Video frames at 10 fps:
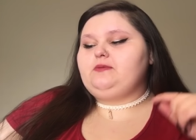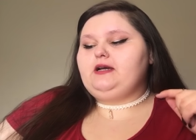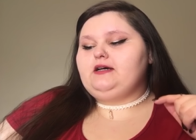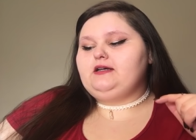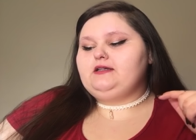
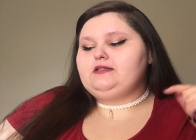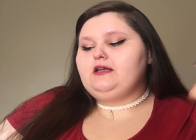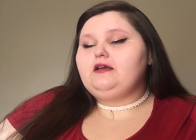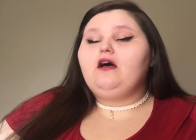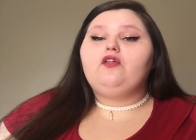because
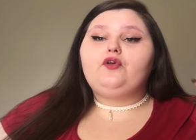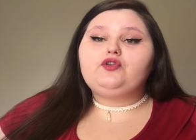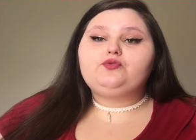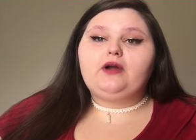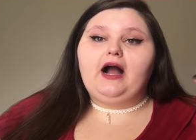
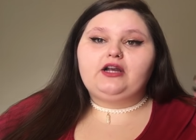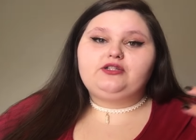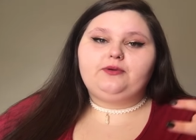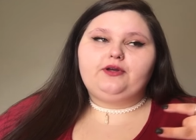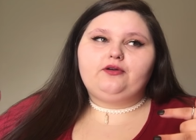those were
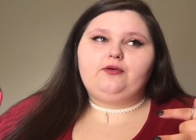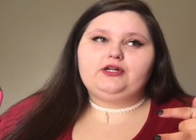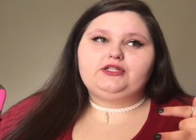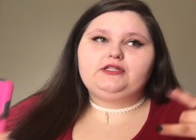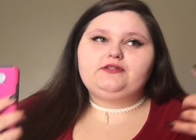actually really good
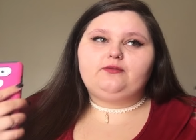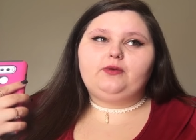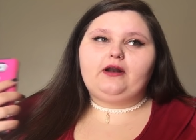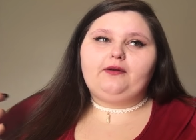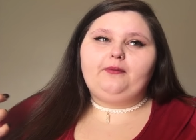questions from
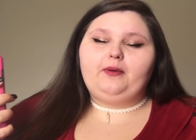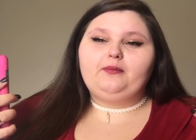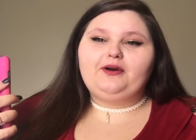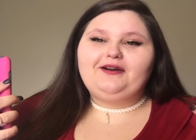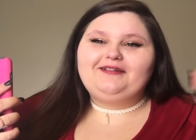what I
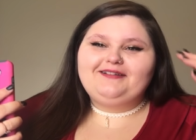remember.